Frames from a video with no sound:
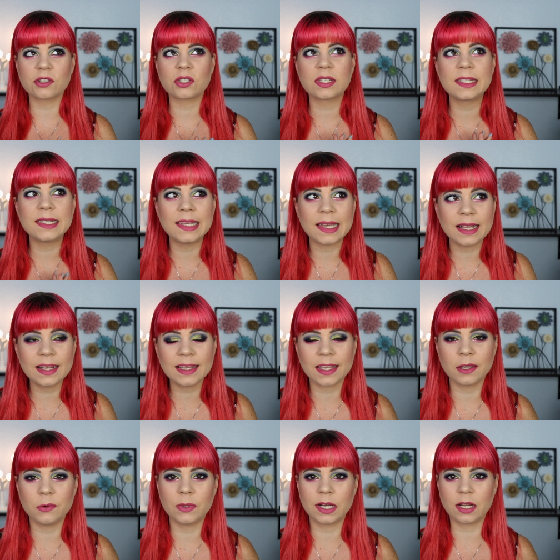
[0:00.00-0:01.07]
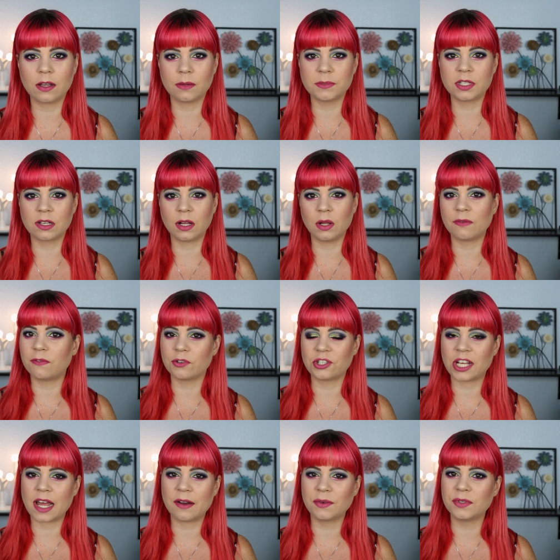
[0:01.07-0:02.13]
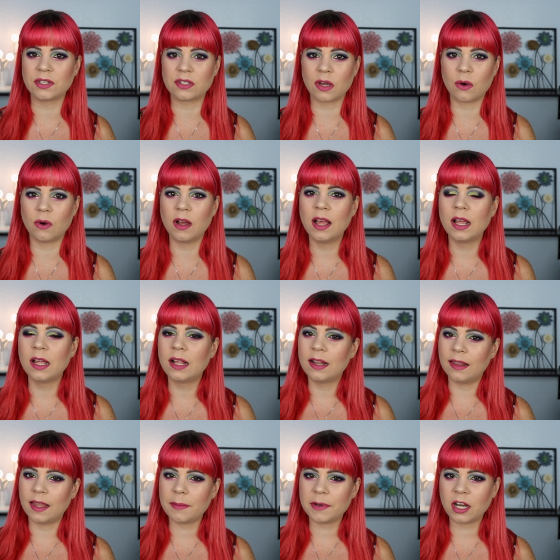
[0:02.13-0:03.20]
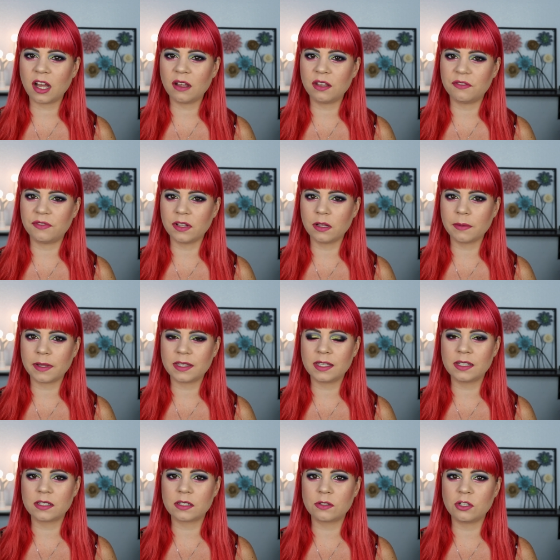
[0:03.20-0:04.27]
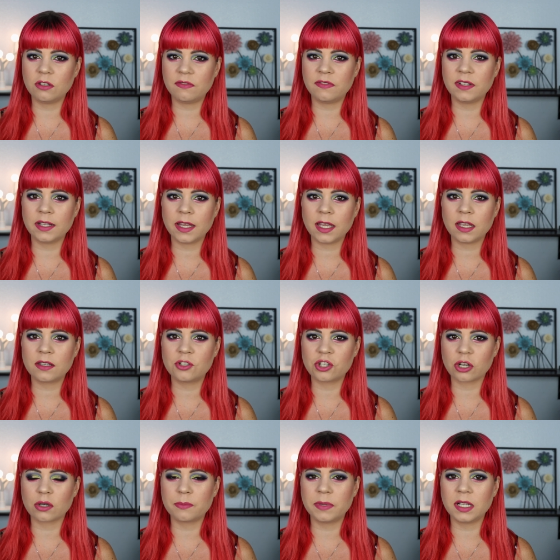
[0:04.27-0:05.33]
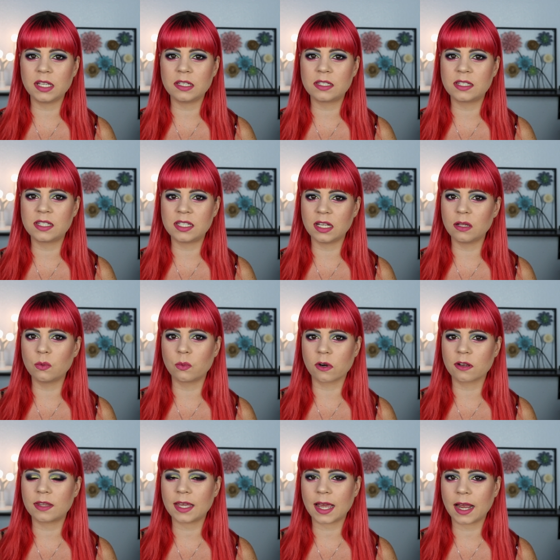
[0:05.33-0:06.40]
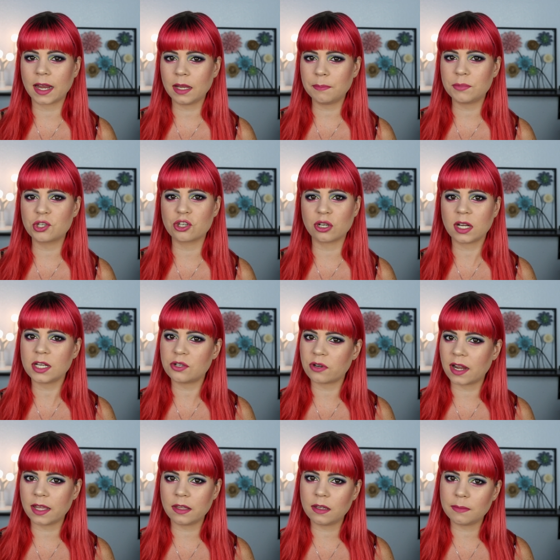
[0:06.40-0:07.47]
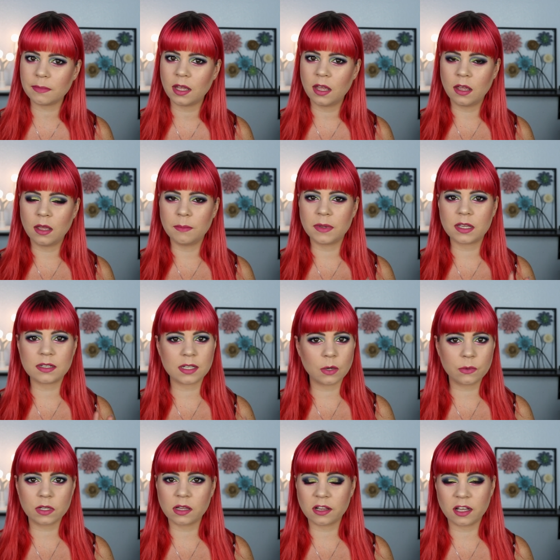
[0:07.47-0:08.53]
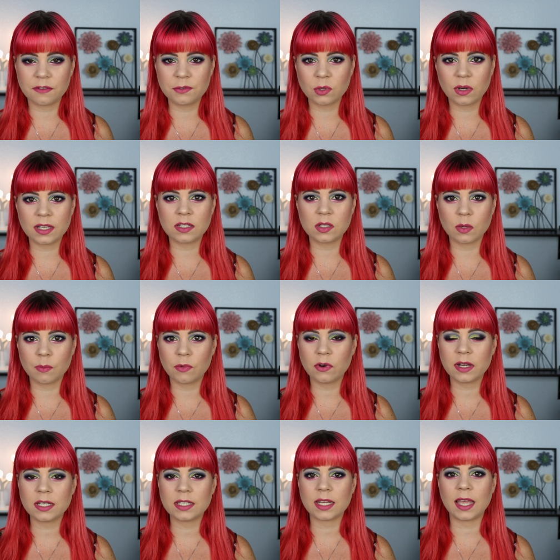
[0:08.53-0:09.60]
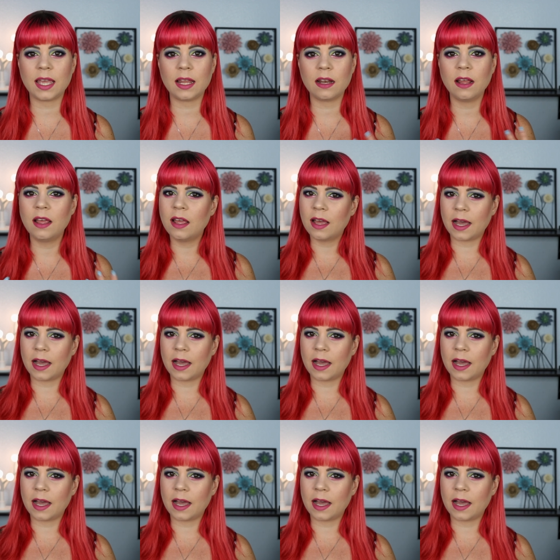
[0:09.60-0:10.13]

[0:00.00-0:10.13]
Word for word: just killing it when it comes to colorful shadows. So let me know how you feel about this. Do you feel like Sugarpill is still worth the hype? Should I try them? Because I would love to at some point and